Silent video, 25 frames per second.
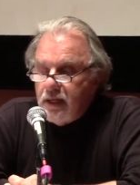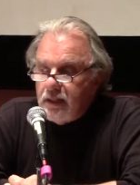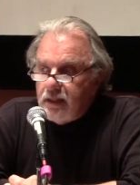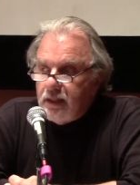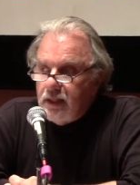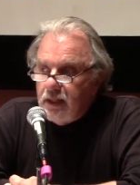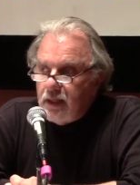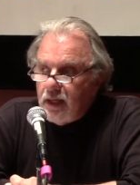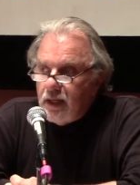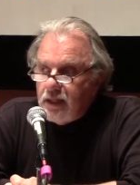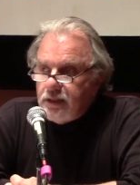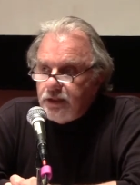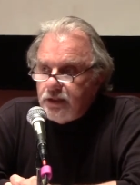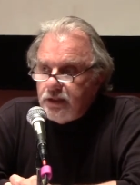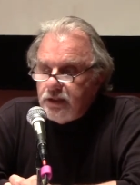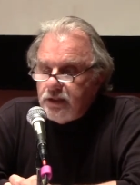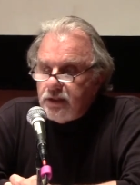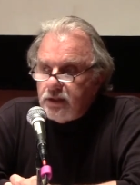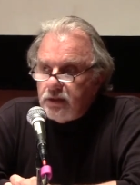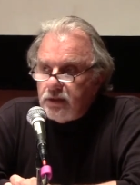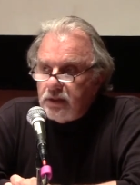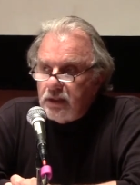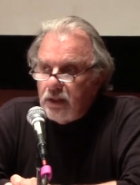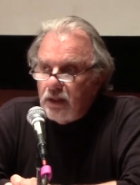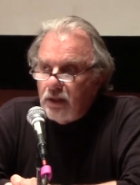that
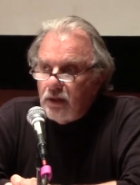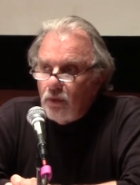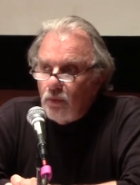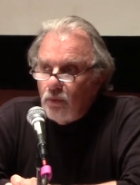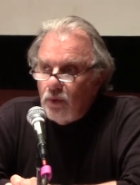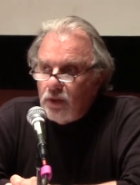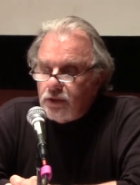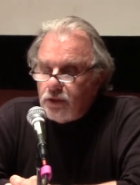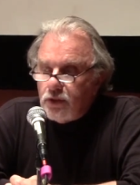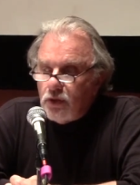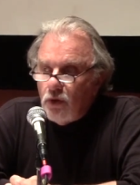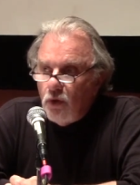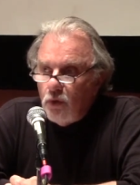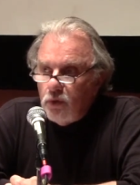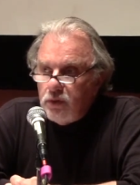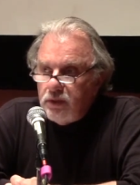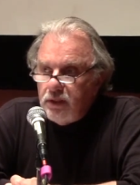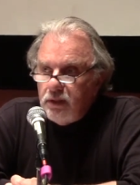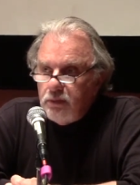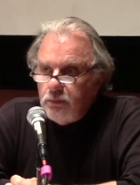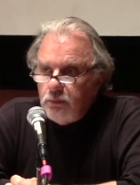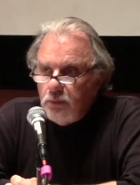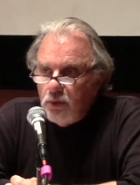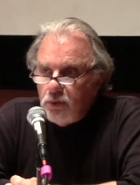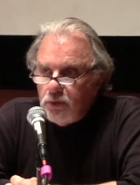ISIS was
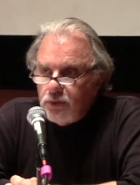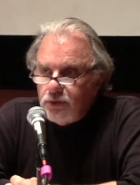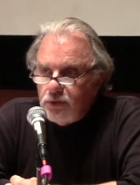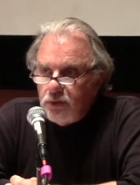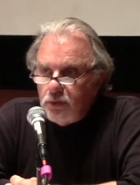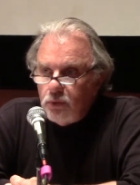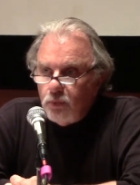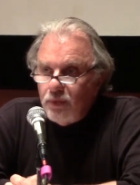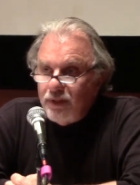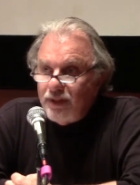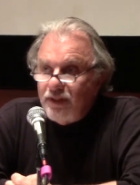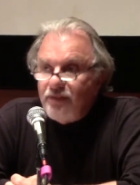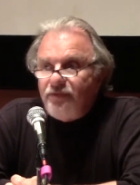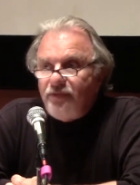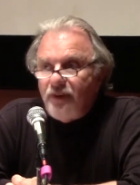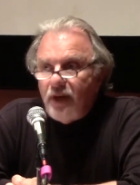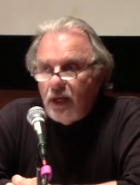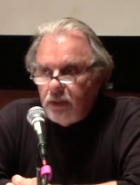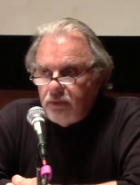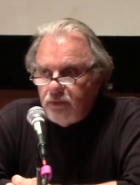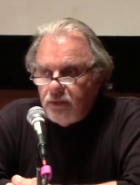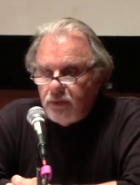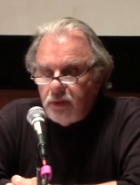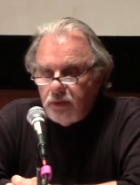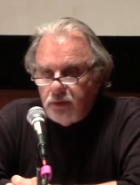holding Mosul with
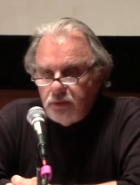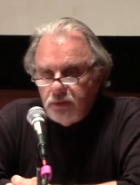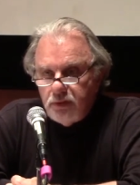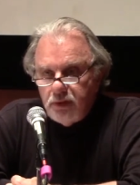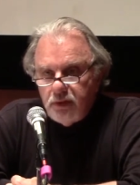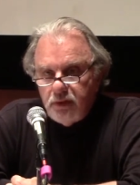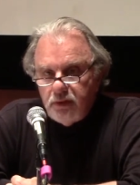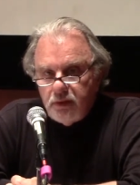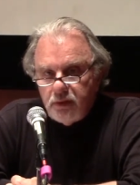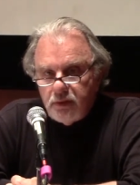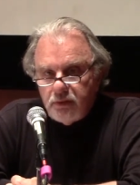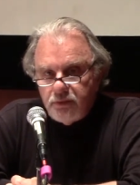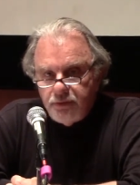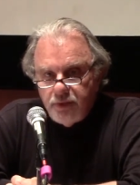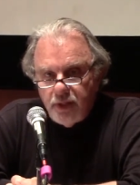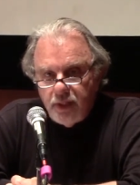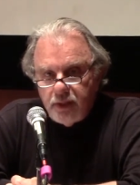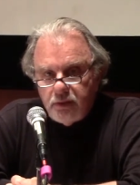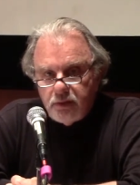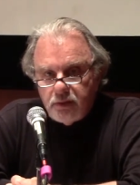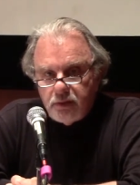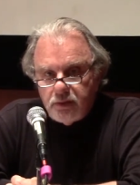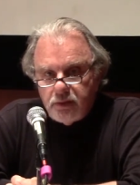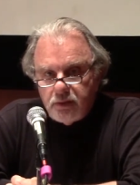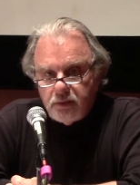500
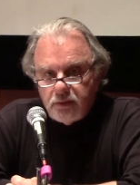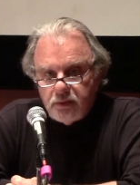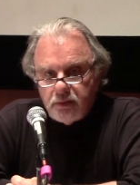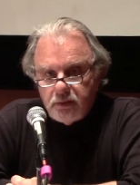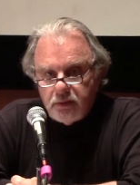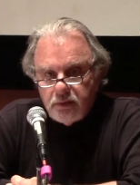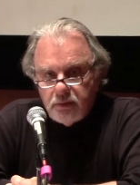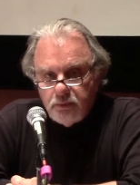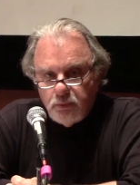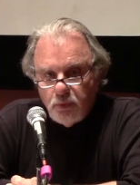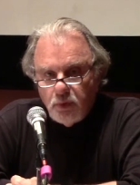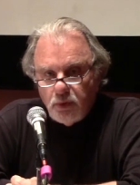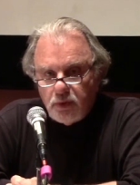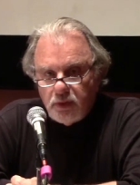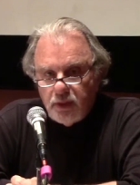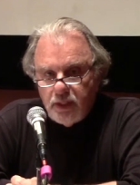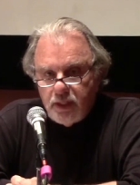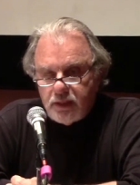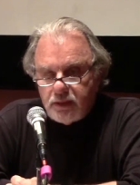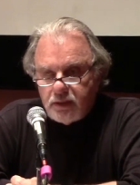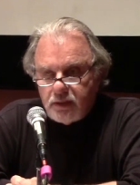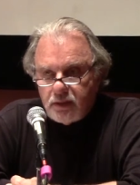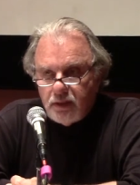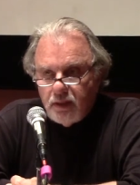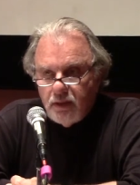fighters, more or
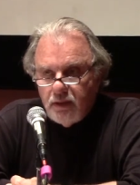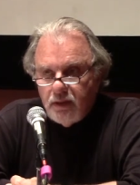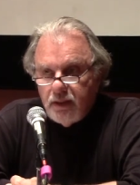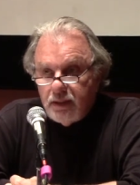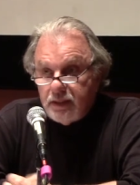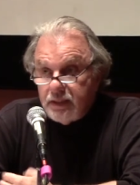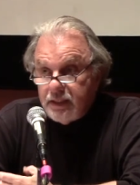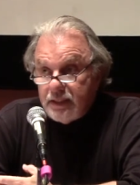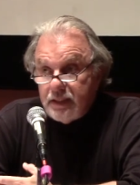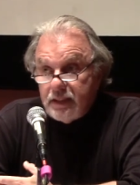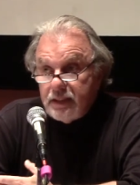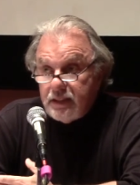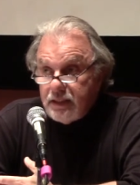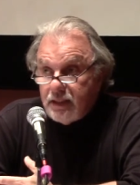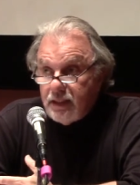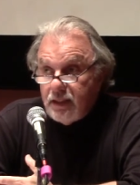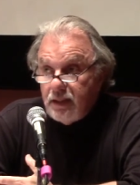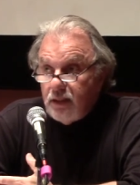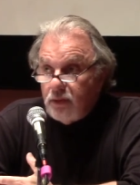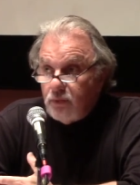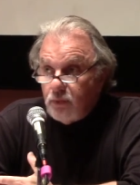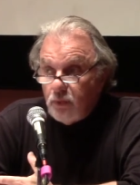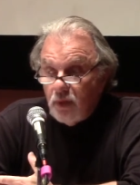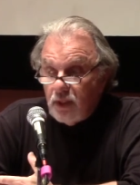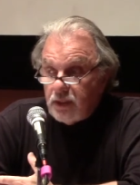less. This is a
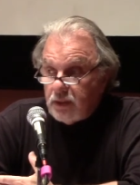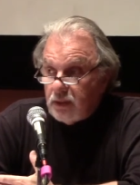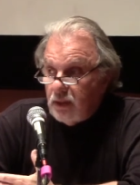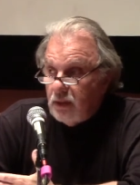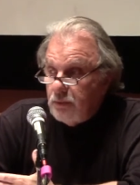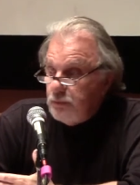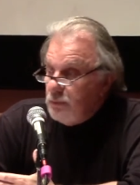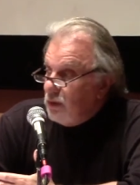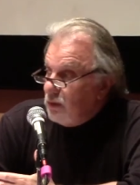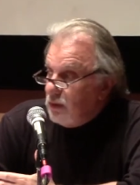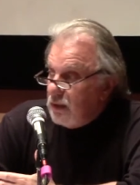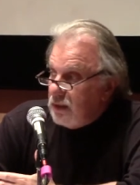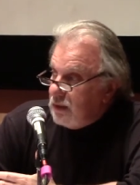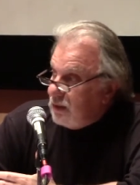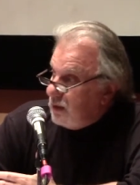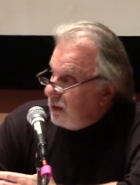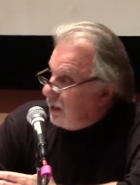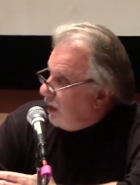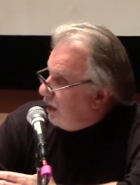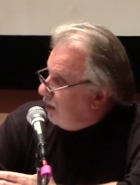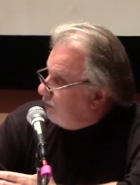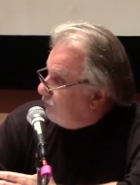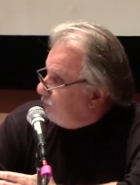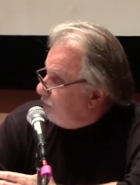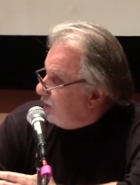city of what, a million and a
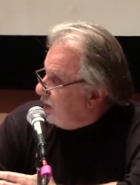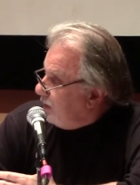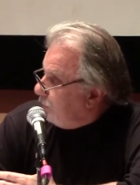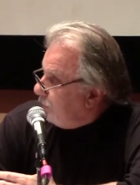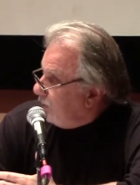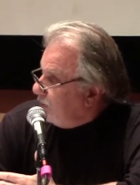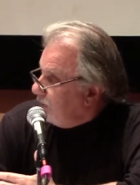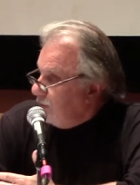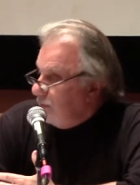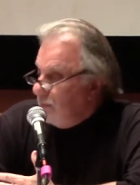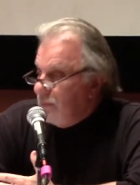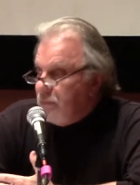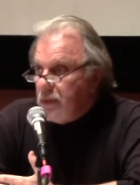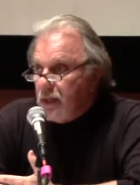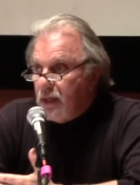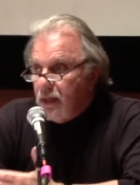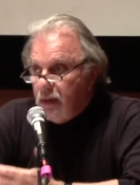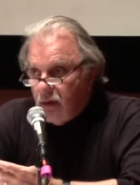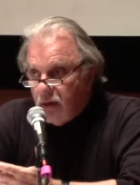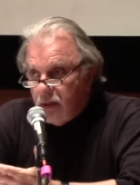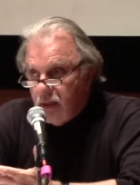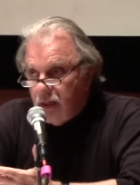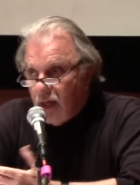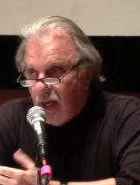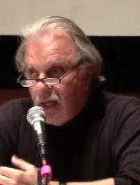half people?
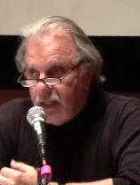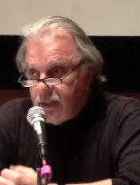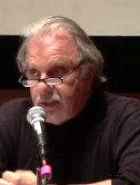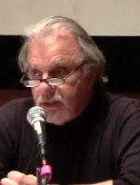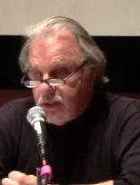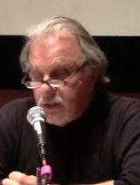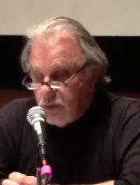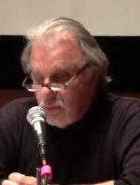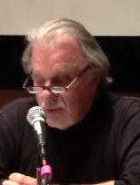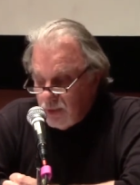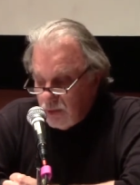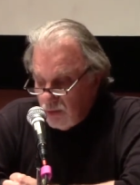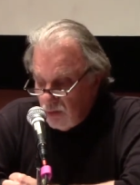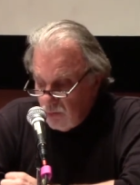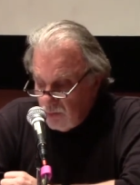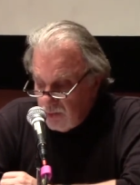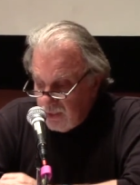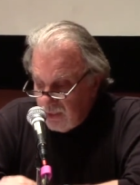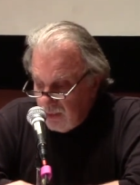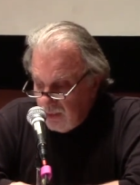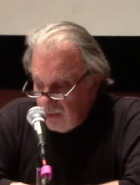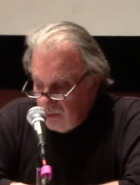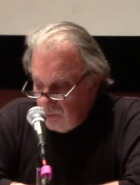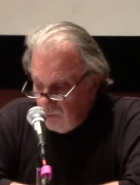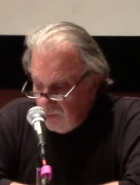ISIS was
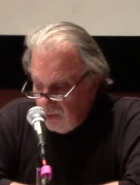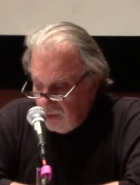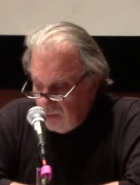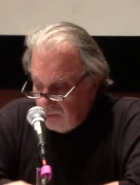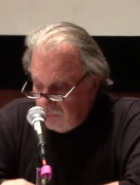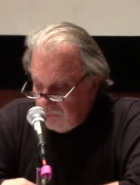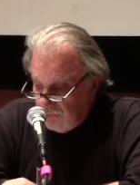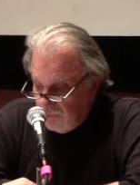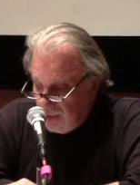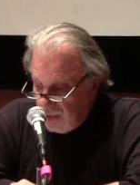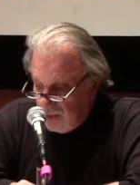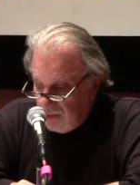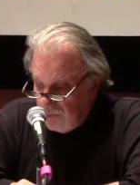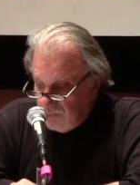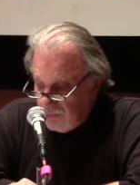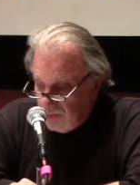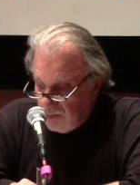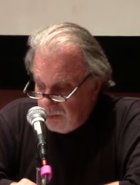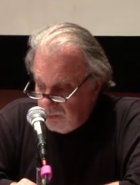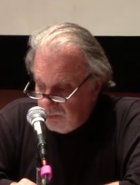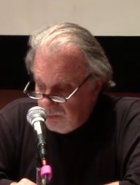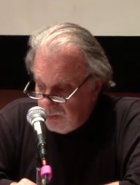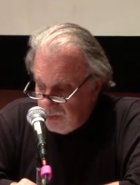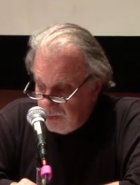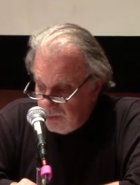holding it with
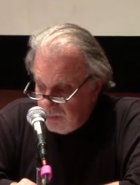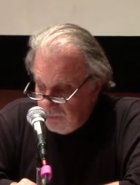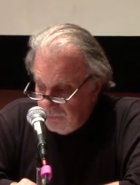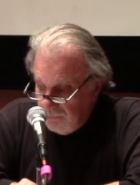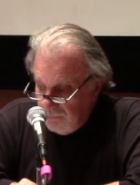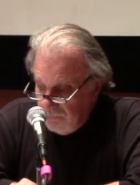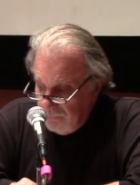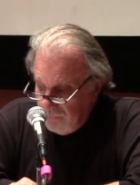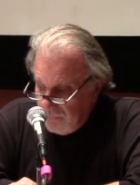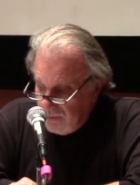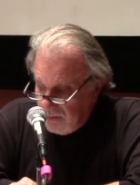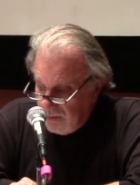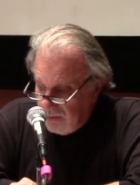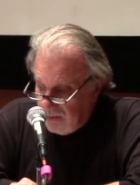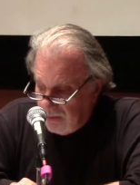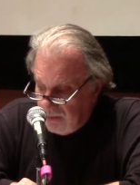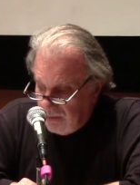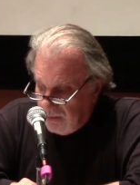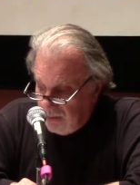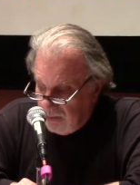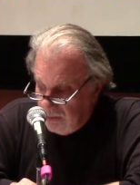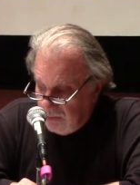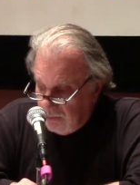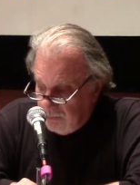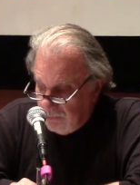500
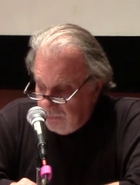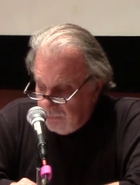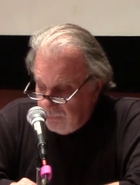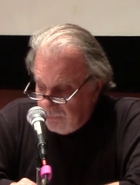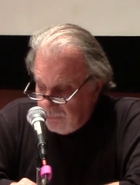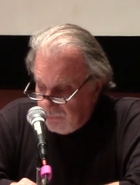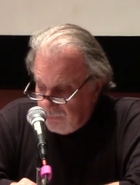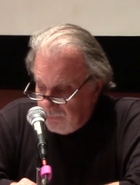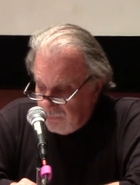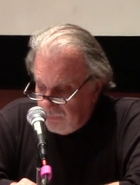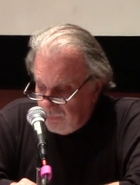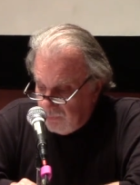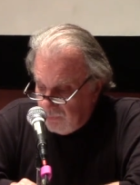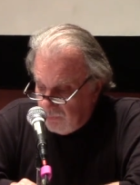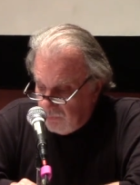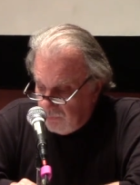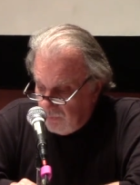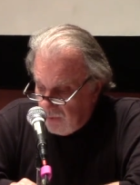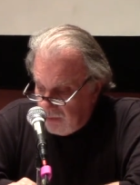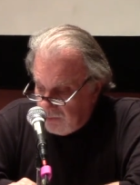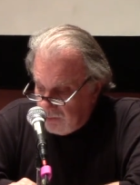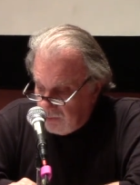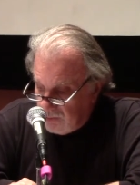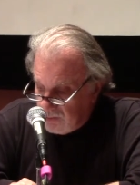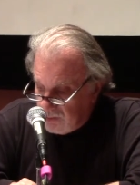um,
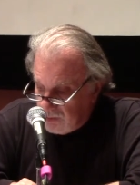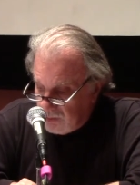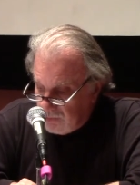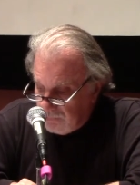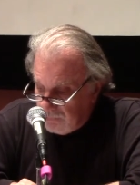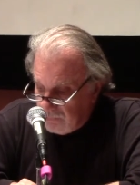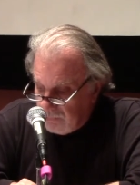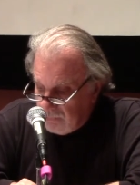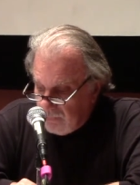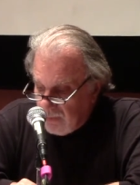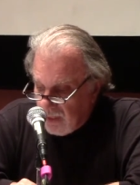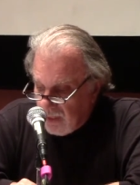fighters.